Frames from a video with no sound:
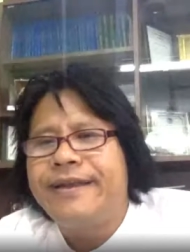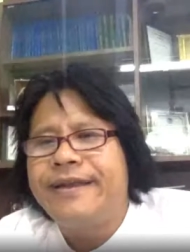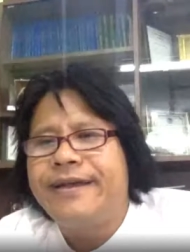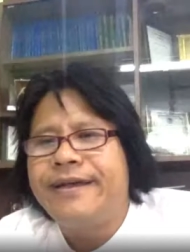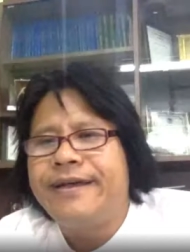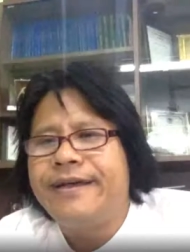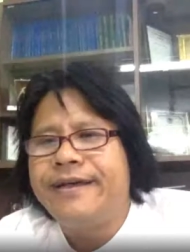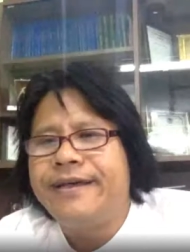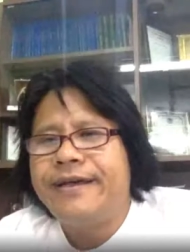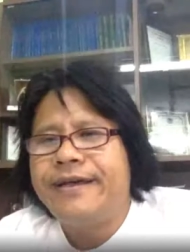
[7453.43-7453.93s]

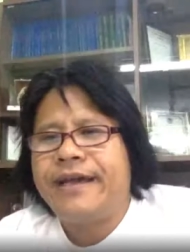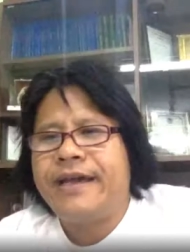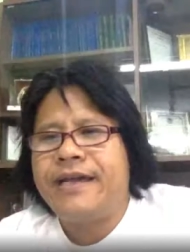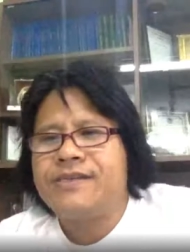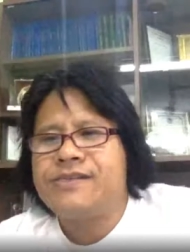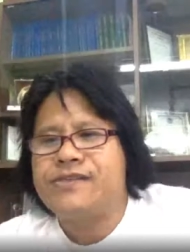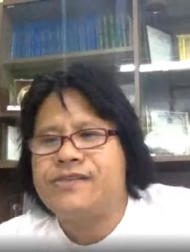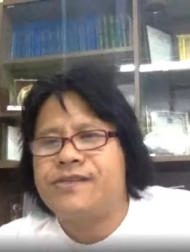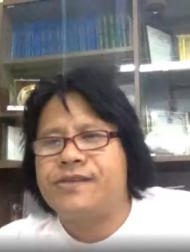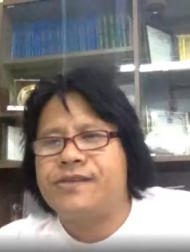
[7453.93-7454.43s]

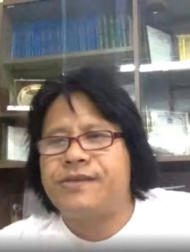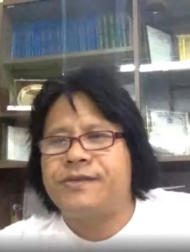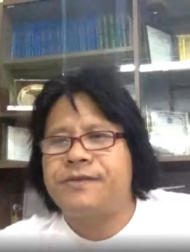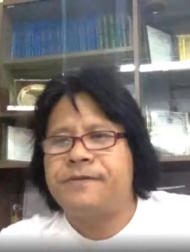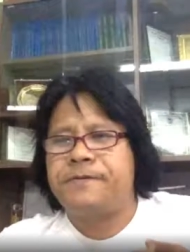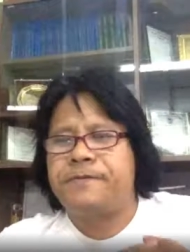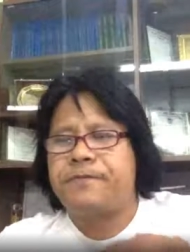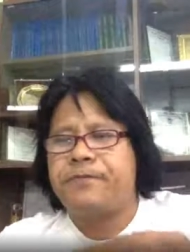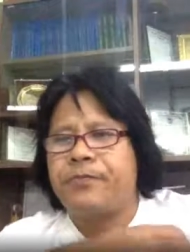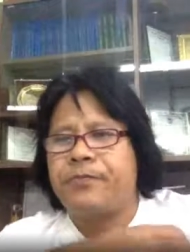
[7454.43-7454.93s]
has
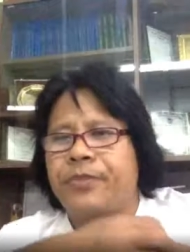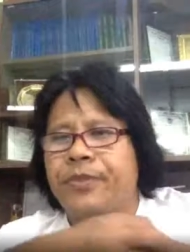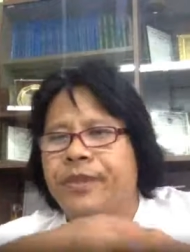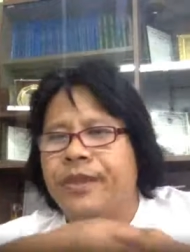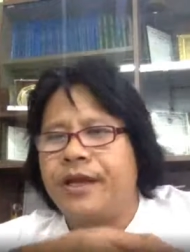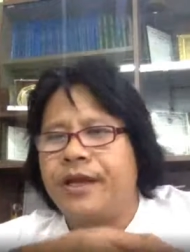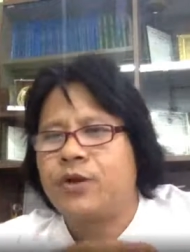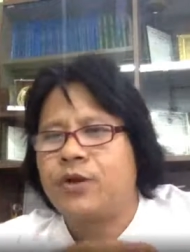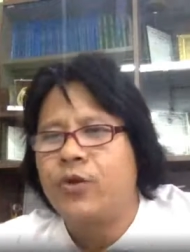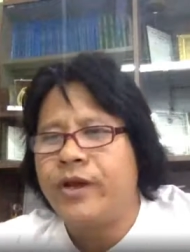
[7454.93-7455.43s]
a
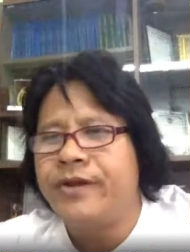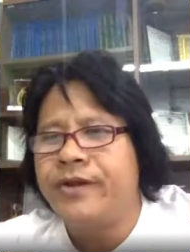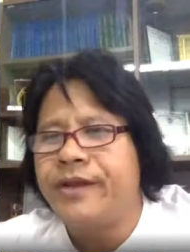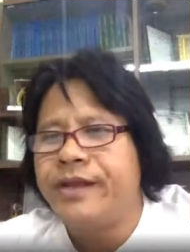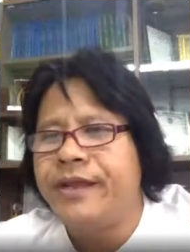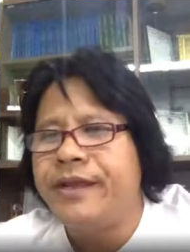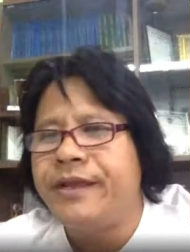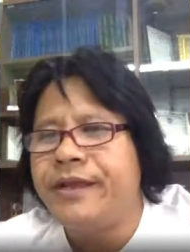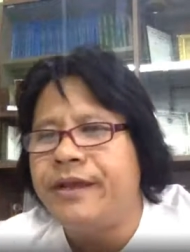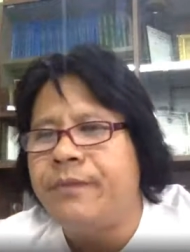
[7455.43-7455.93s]

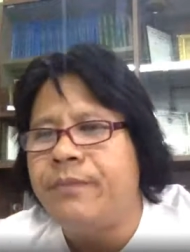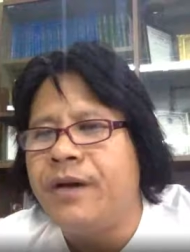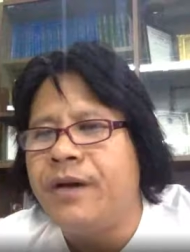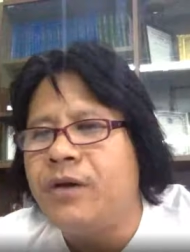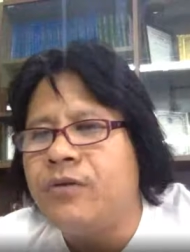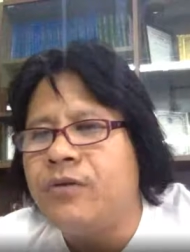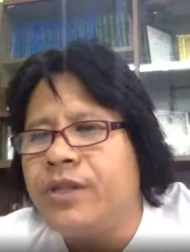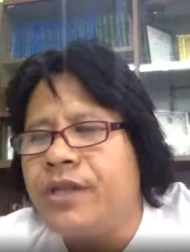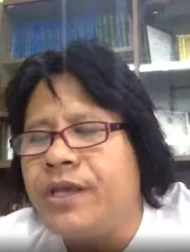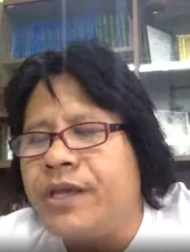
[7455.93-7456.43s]
query
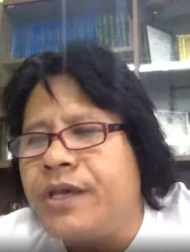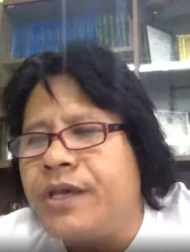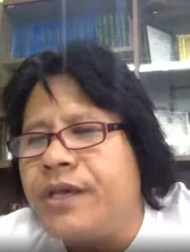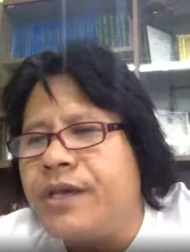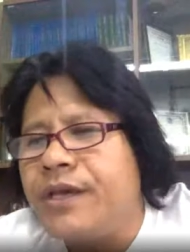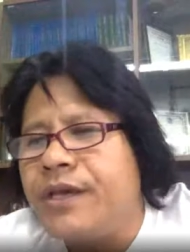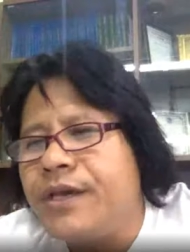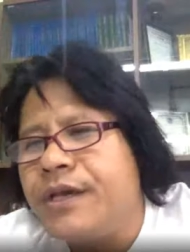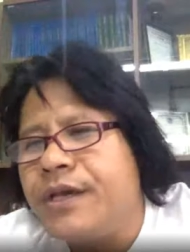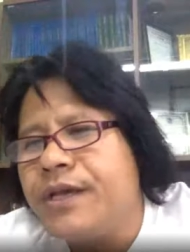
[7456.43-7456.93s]
about the